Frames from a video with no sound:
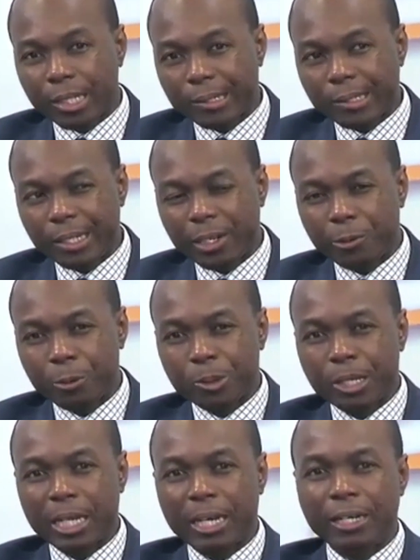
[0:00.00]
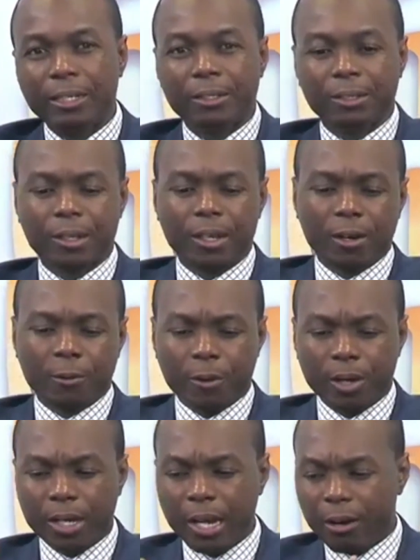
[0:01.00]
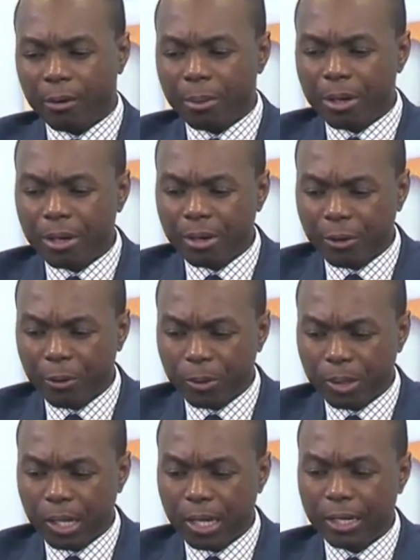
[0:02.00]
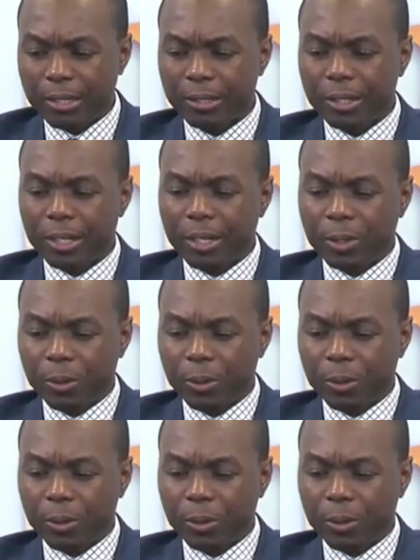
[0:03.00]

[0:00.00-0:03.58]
Disney Cruise Lines, Royal Caribbean Cruise Lines,